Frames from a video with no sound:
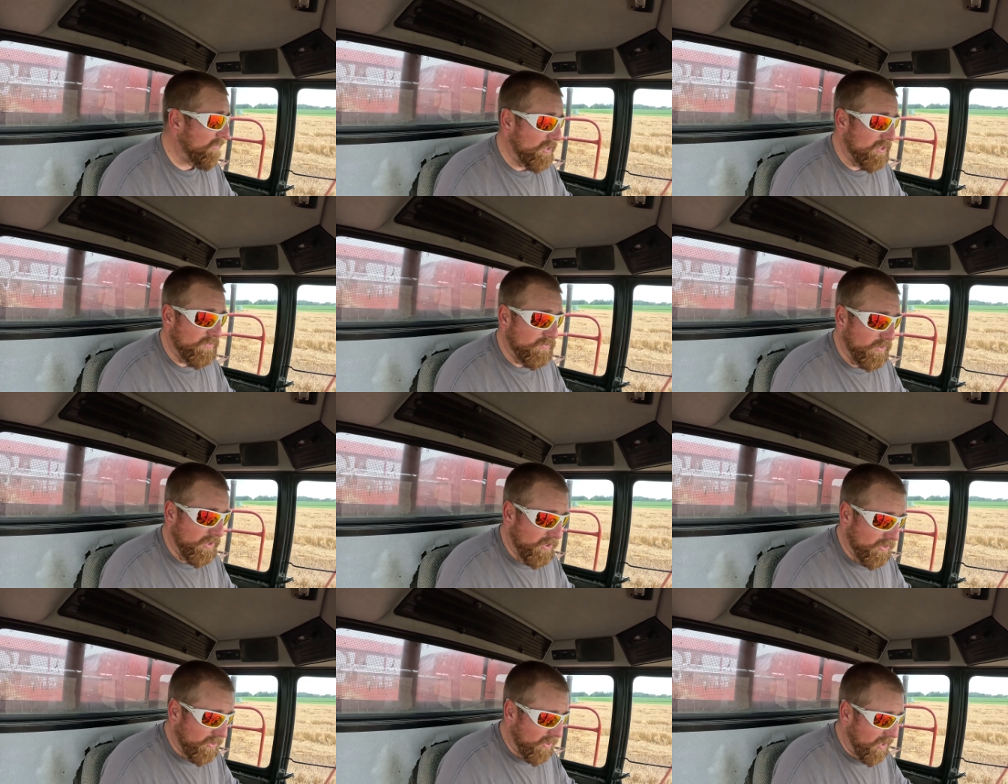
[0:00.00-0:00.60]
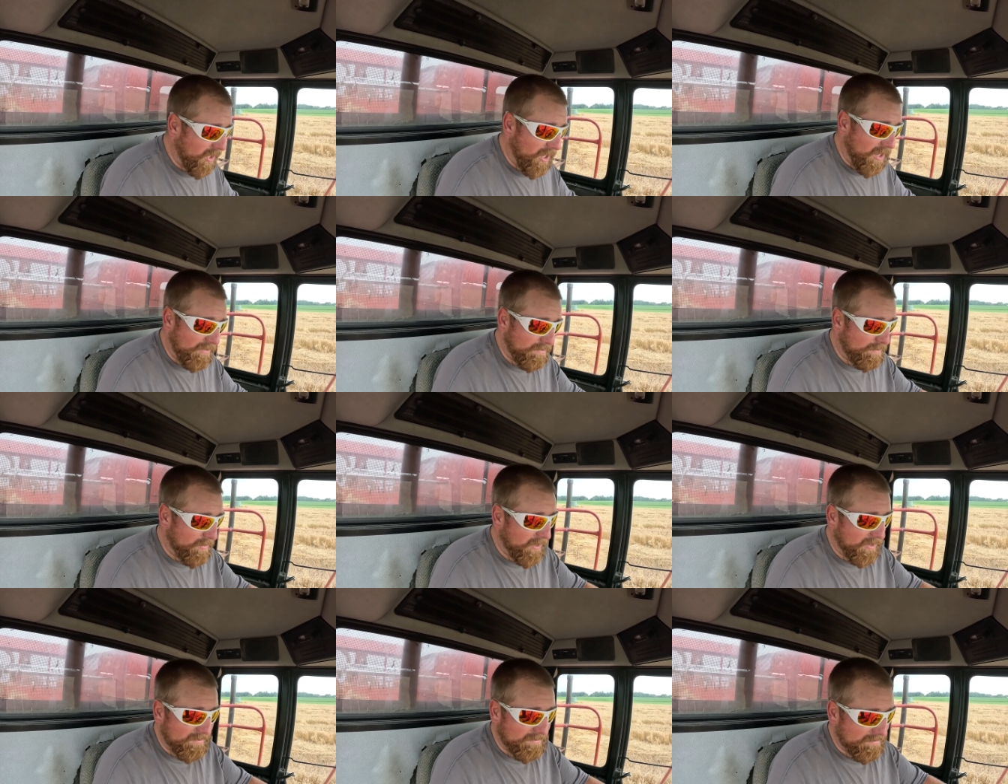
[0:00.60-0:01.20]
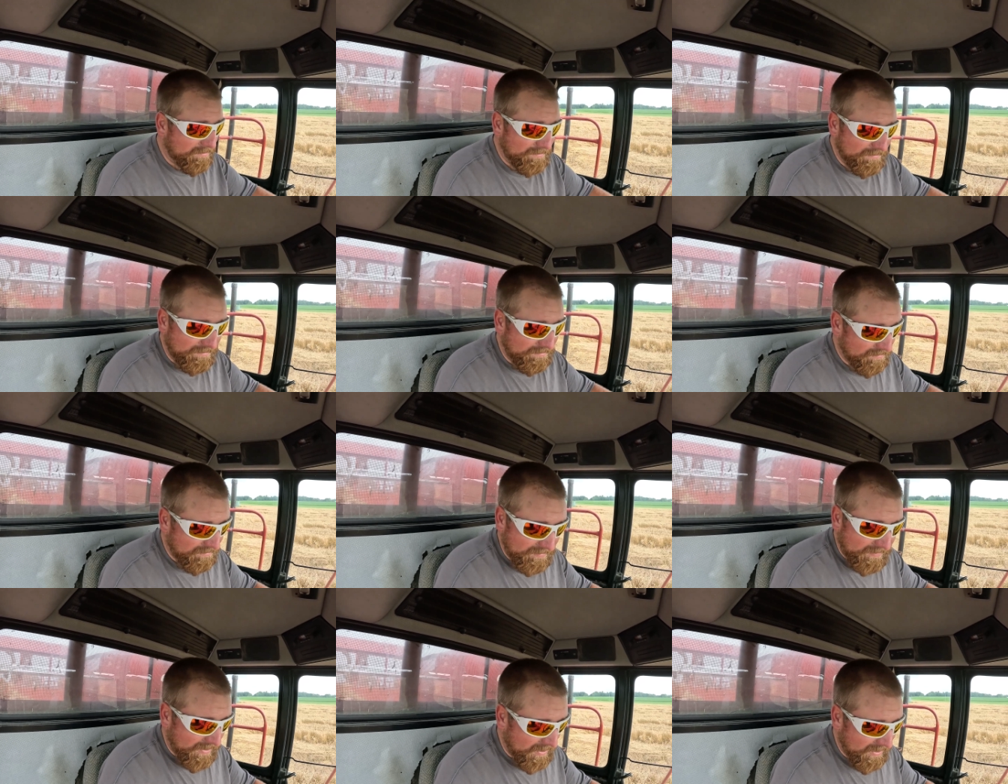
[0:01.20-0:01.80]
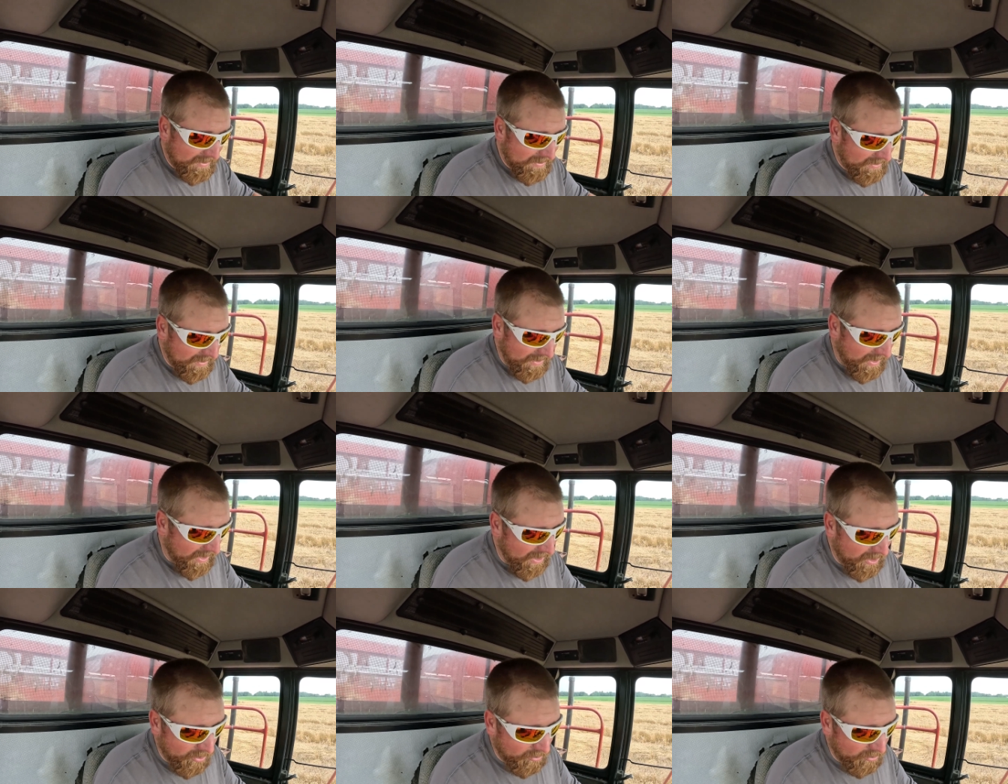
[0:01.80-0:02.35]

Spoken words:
this field off, but I